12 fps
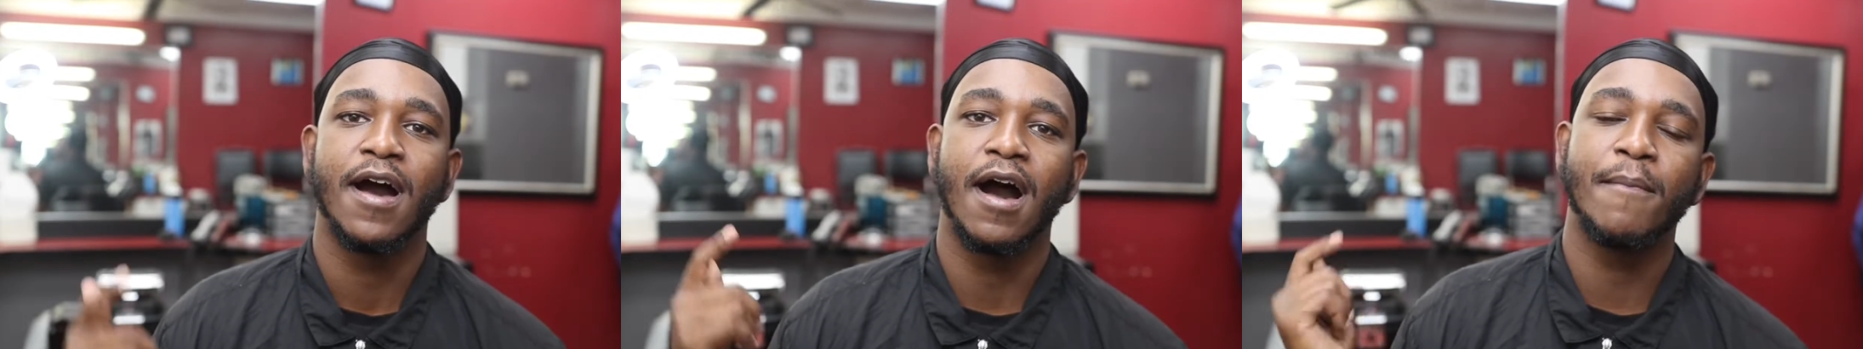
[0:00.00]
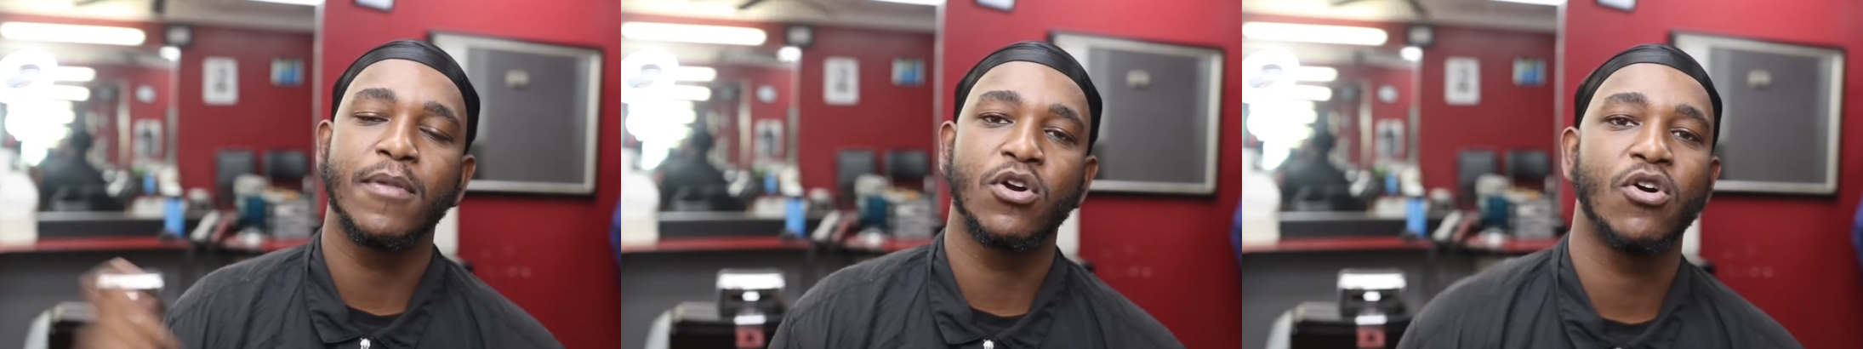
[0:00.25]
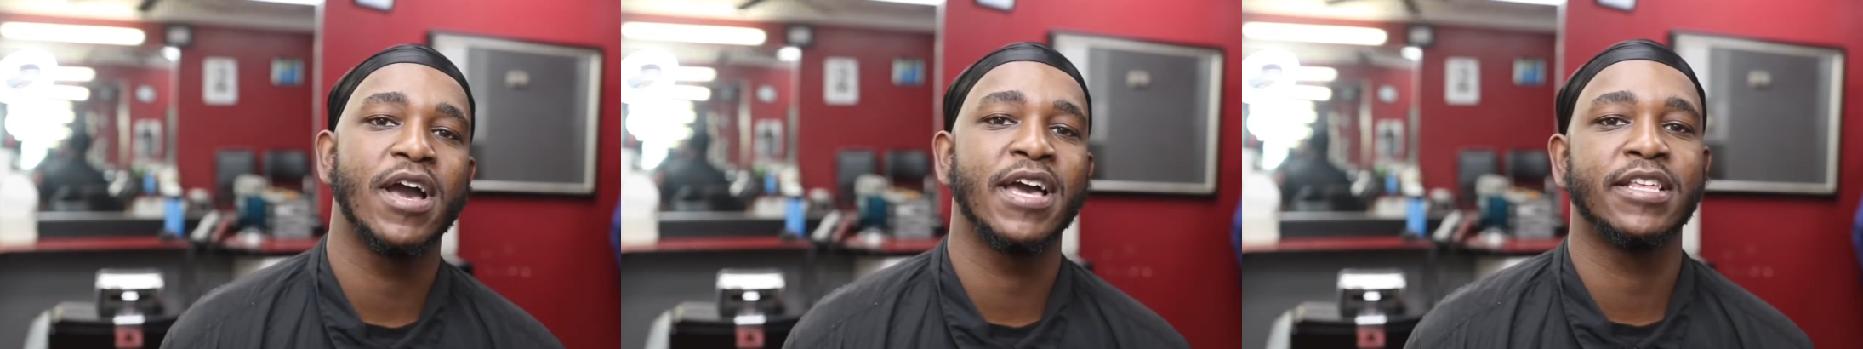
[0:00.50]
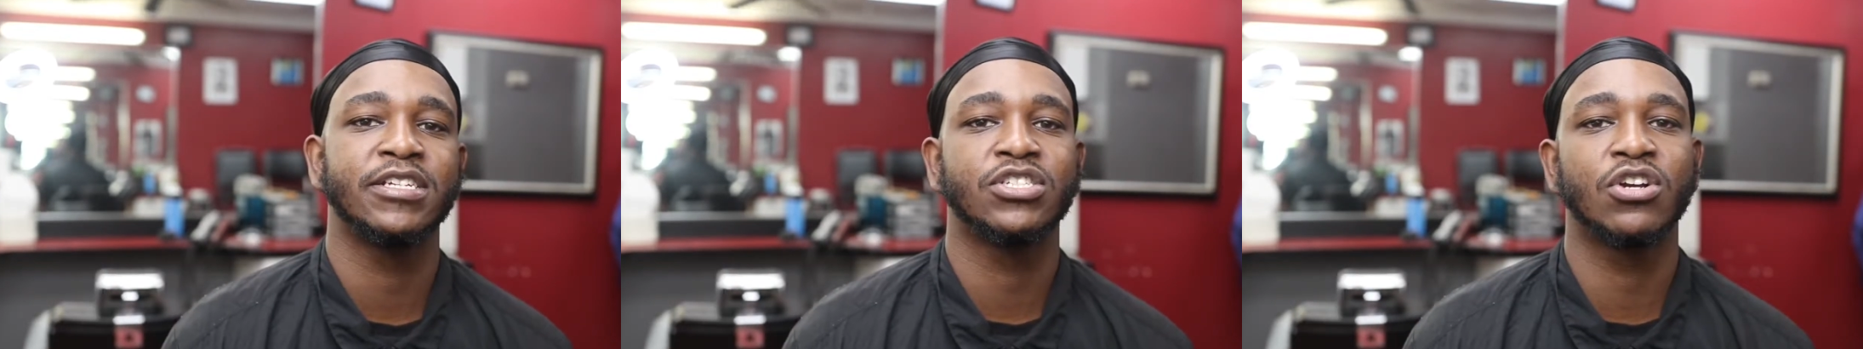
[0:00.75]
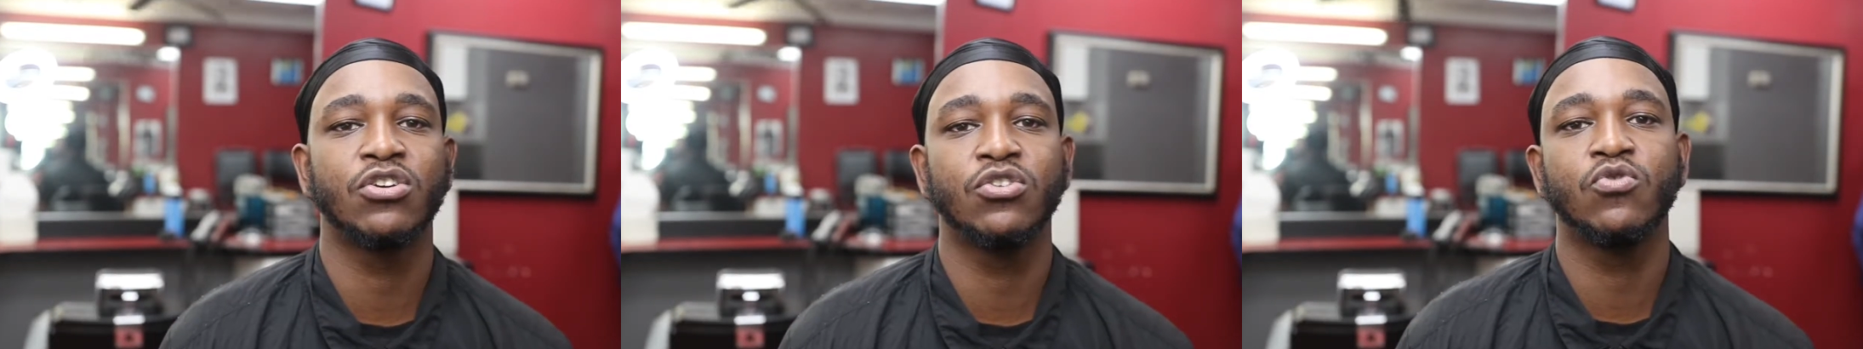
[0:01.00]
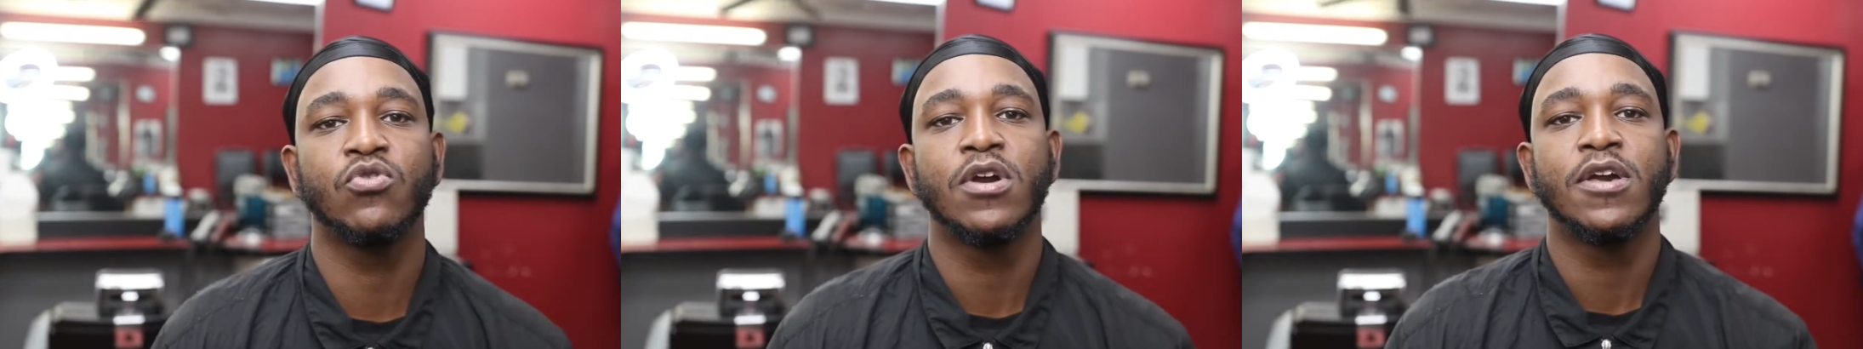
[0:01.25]
I'm going to go ahead and show
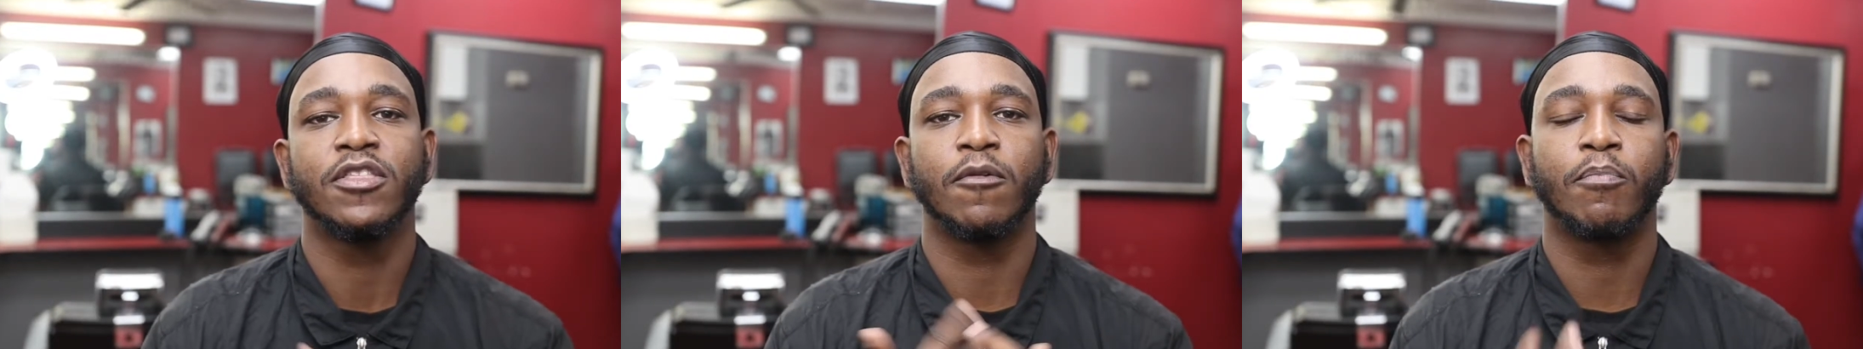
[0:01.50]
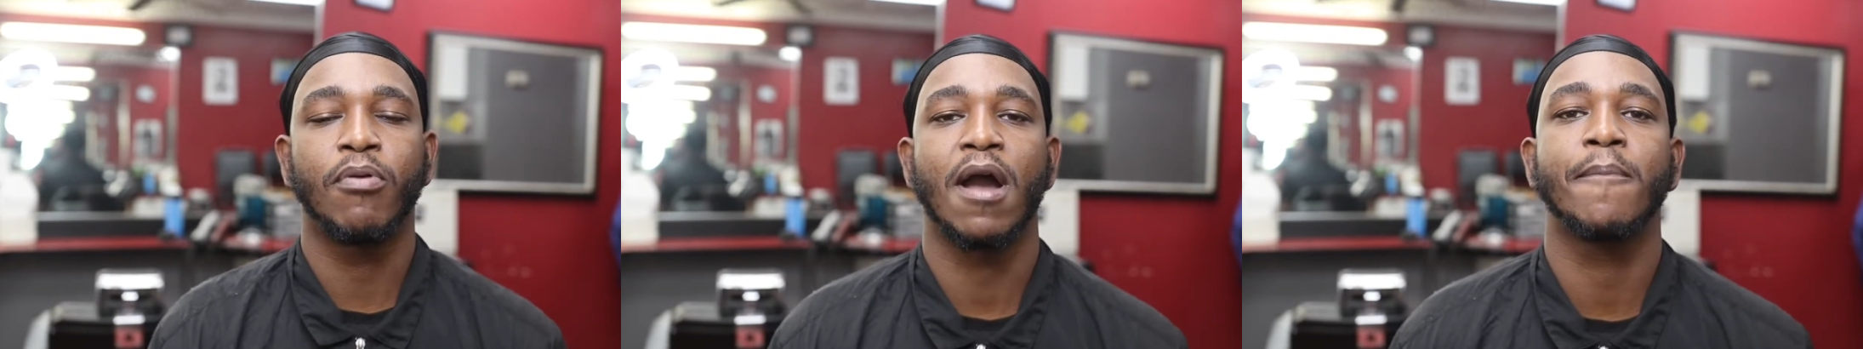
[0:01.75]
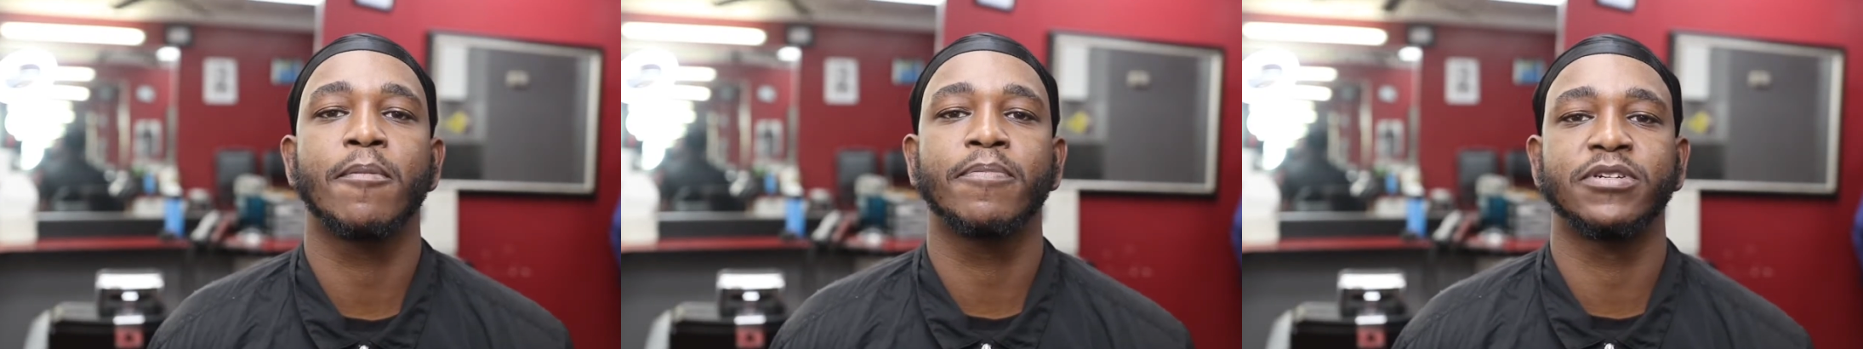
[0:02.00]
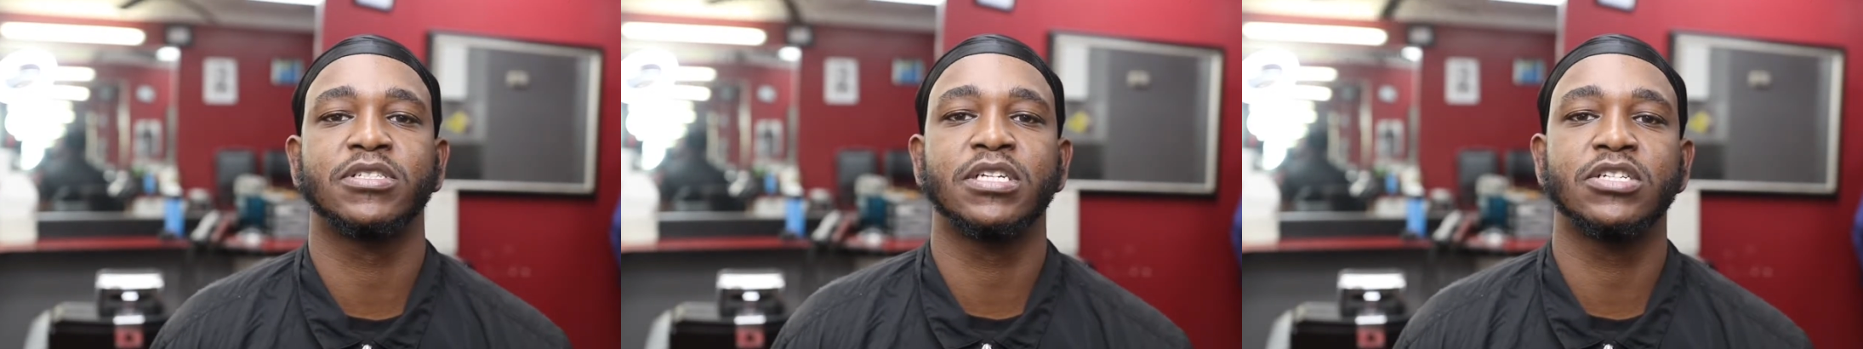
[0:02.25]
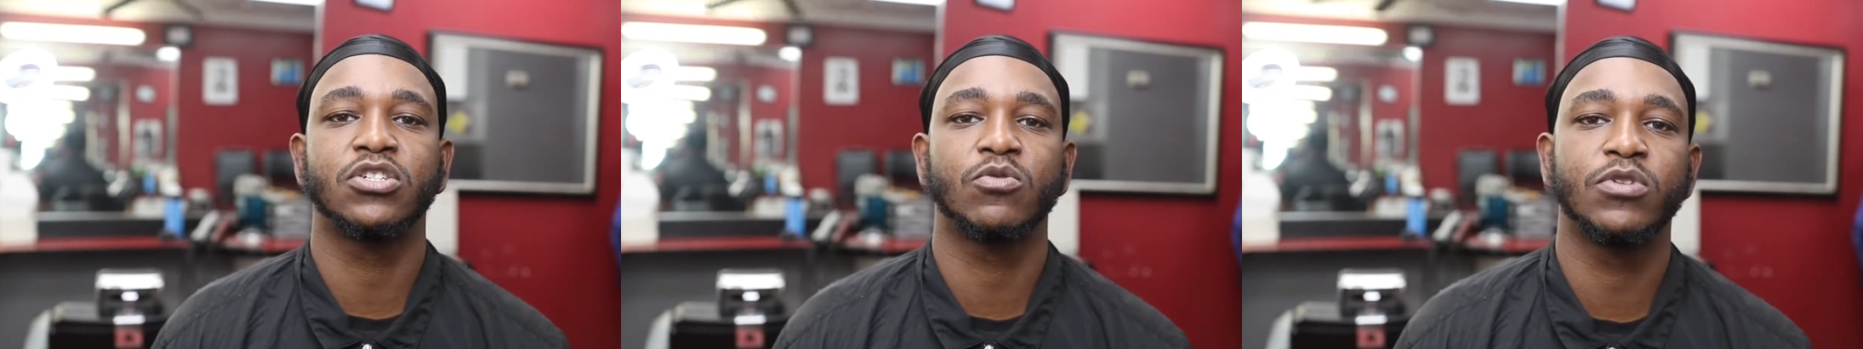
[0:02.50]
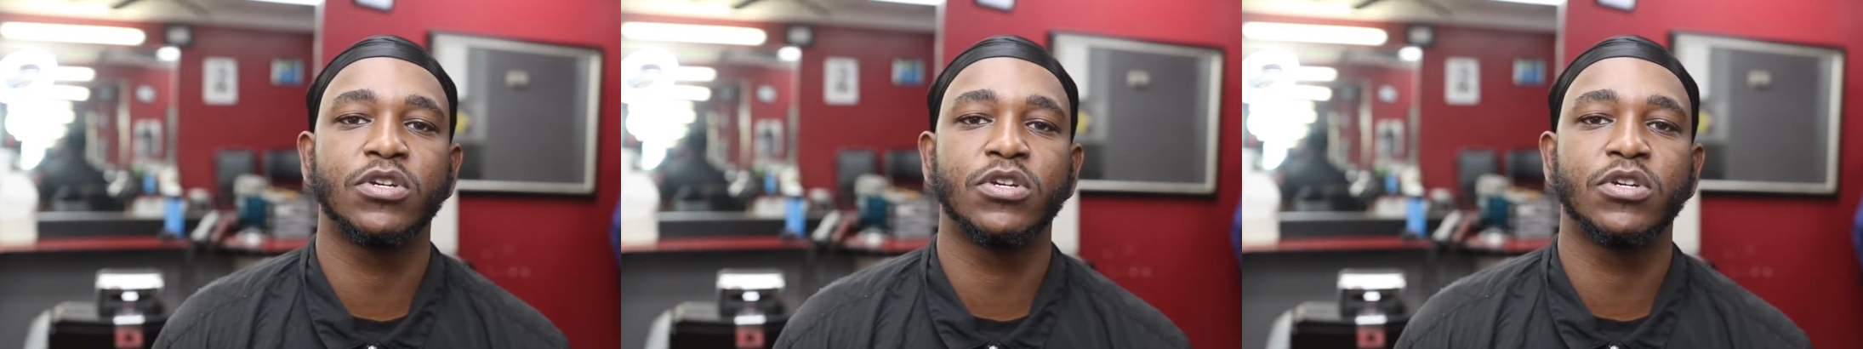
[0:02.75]
you the proper procedure when